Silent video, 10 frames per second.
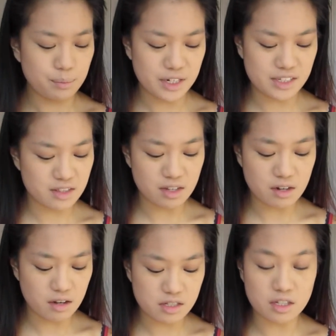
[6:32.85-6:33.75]
but it's the
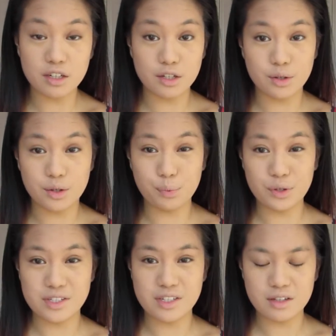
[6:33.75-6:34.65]
NARS Laguna
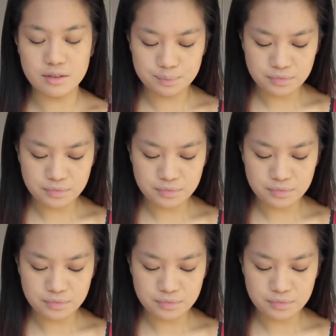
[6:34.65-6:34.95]
bronzer.